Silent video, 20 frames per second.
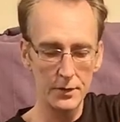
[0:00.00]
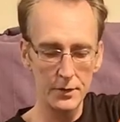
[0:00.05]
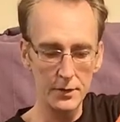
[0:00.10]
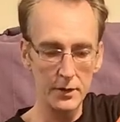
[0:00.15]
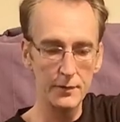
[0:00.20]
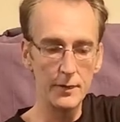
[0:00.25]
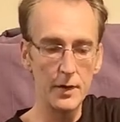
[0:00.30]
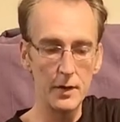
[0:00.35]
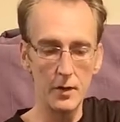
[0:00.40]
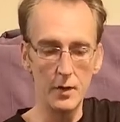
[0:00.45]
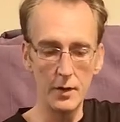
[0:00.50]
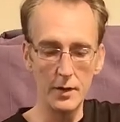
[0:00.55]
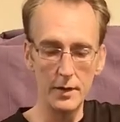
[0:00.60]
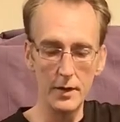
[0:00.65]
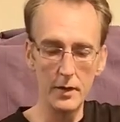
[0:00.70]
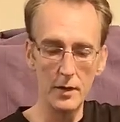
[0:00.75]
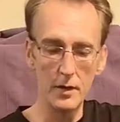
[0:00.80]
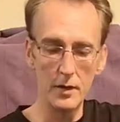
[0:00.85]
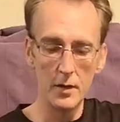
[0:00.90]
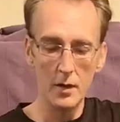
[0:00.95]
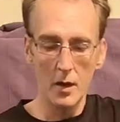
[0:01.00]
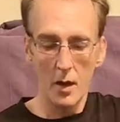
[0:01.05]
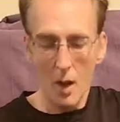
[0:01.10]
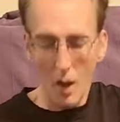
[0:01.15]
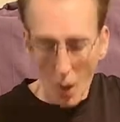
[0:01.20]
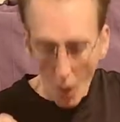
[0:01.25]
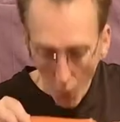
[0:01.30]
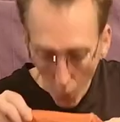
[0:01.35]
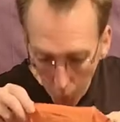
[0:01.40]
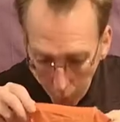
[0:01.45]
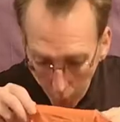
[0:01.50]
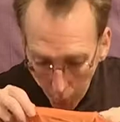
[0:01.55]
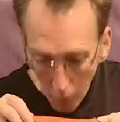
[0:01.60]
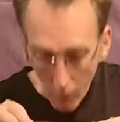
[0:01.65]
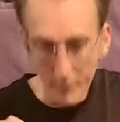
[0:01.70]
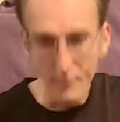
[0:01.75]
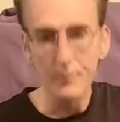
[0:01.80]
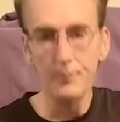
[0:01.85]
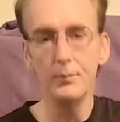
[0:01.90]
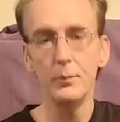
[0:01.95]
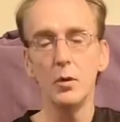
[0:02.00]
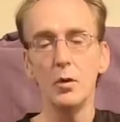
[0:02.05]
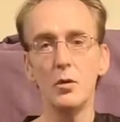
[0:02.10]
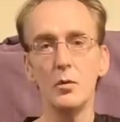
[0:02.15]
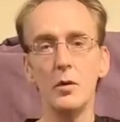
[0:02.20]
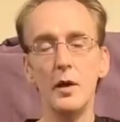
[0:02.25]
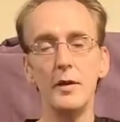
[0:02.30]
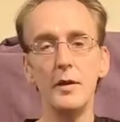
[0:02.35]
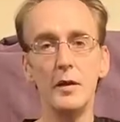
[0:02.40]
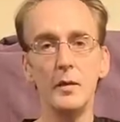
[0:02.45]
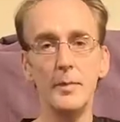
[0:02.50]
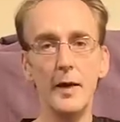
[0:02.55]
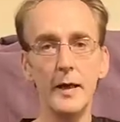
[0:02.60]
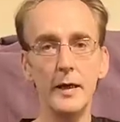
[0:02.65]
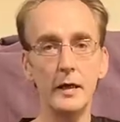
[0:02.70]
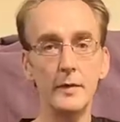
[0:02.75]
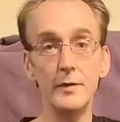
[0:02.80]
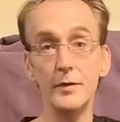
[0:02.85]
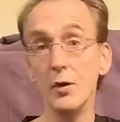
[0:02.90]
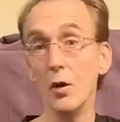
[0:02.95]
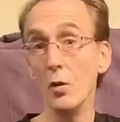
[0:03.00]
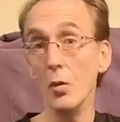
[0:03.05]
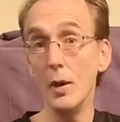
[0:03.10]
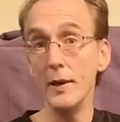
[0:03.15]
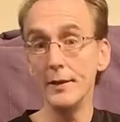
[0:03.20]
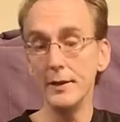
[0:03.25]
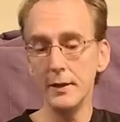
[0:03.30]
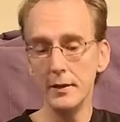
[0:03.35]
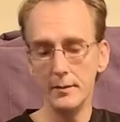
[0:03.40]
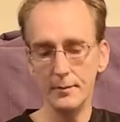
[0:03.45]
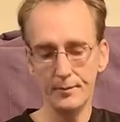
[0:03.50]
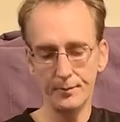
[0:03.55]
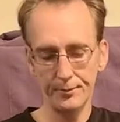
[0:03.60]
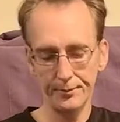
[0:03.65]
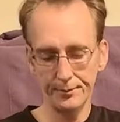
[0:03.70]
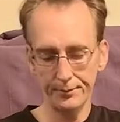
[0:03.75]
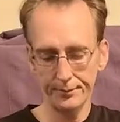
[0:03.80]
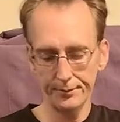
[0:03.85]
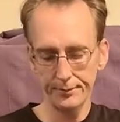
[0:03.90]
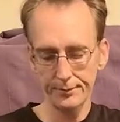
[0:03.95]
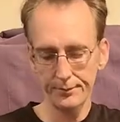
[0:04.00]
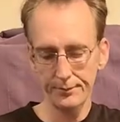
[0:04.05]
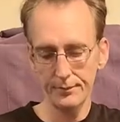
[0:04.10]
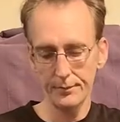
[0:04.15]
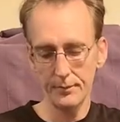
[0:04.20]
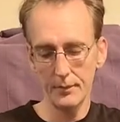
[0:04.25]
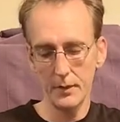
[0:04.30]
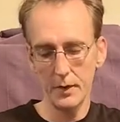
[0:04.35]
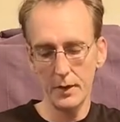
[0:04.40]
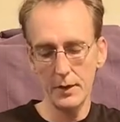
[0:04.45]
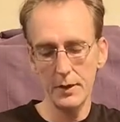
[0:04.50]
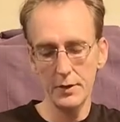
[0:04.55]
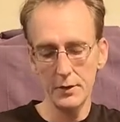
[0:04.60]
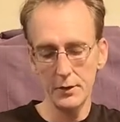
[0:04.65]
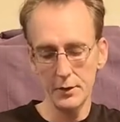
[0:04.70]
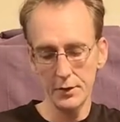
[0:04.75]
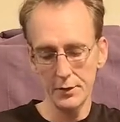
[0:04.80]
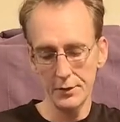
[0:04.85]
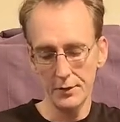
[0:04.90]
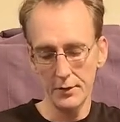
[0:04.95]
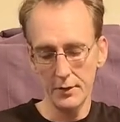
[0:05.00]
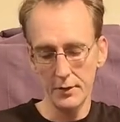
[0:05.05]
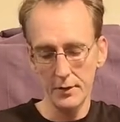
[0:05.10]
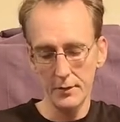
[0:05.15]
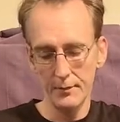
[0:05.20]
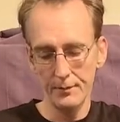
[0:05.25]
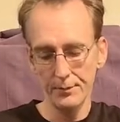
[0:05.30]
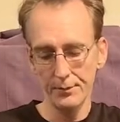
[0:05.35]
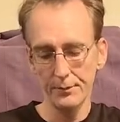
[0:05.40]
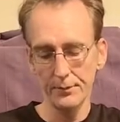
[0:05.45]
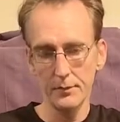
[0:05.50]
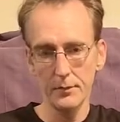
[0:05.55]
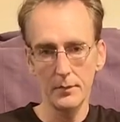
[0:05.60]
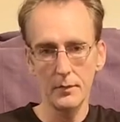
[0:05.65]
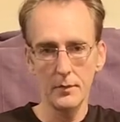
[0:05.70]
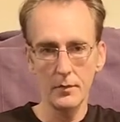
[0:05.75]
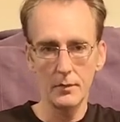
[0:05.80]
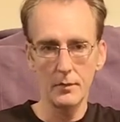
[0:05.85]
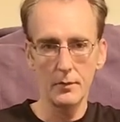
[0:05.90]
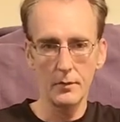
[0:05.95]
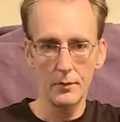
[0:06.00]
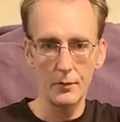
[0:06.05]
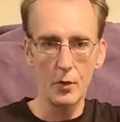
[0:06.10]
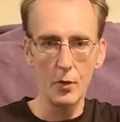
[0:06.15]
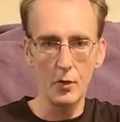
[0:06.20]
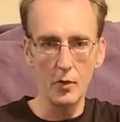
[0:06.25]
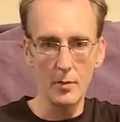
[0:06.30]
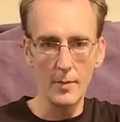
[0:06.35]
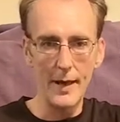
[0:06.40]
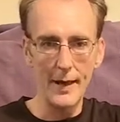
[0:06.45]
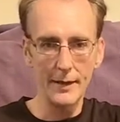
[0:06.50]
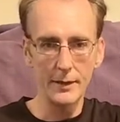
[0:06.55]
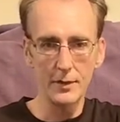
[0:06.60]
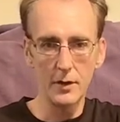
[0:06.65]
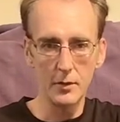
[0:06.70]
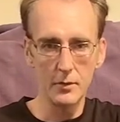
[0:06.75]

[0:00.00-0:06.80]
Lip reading: So you fit that on there, blow into the bag if it's not windy, and then you just roll the bag